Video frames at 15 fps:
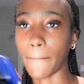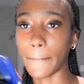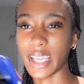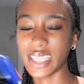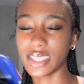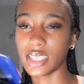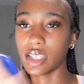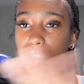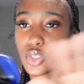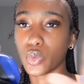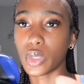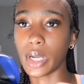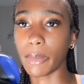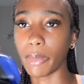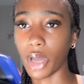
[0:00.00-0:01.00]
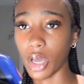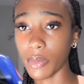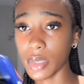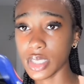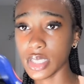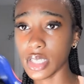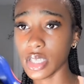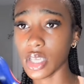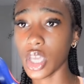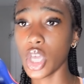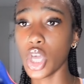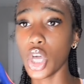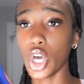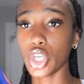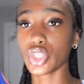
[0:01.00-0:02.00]
missing to what i'm not missing
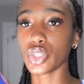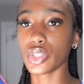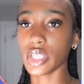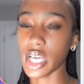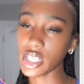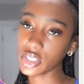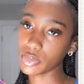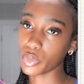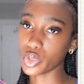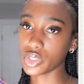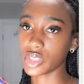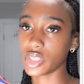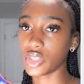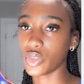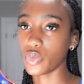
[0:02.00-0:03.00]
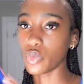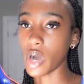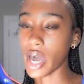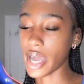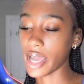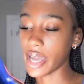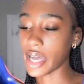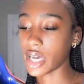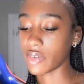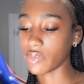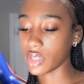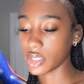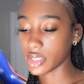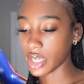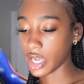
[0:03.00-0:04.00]
so that's mostly why i have
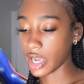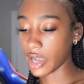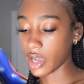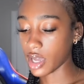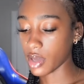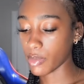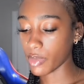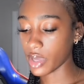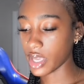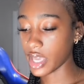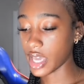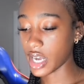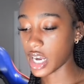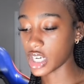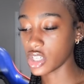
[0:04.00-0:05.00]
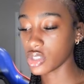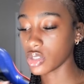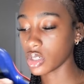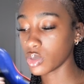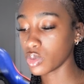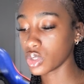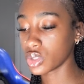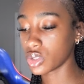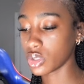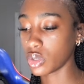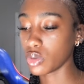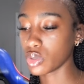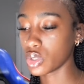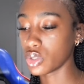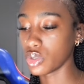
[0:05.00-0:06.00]
this app and i just thought it was so
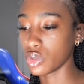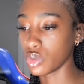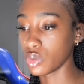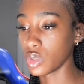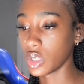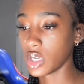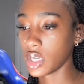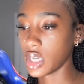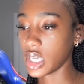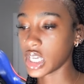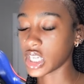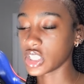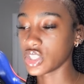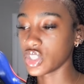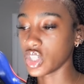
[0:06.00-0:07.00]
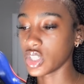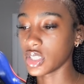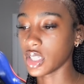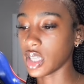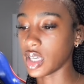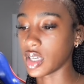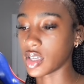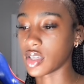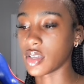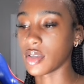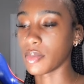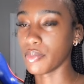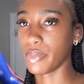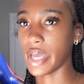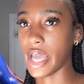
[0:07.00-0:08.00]
cute because just like
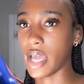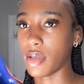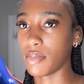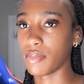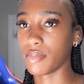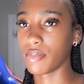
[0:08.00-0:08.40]
bam